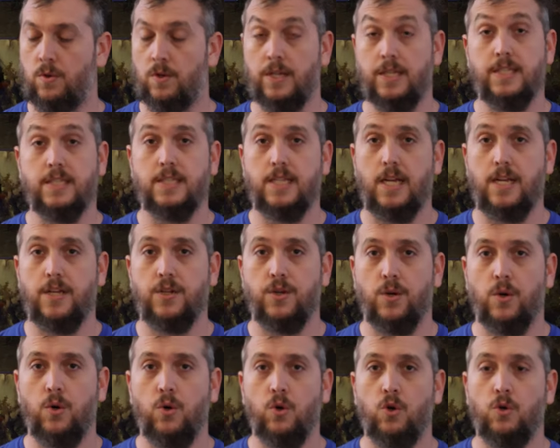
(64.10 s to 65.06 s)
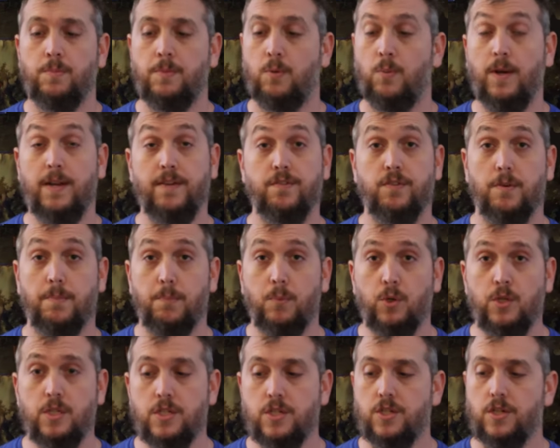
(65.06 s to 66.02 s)
or inside your home away from
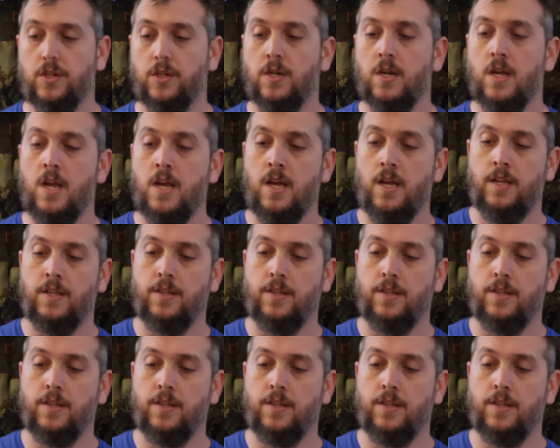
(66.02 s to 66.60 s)
moisture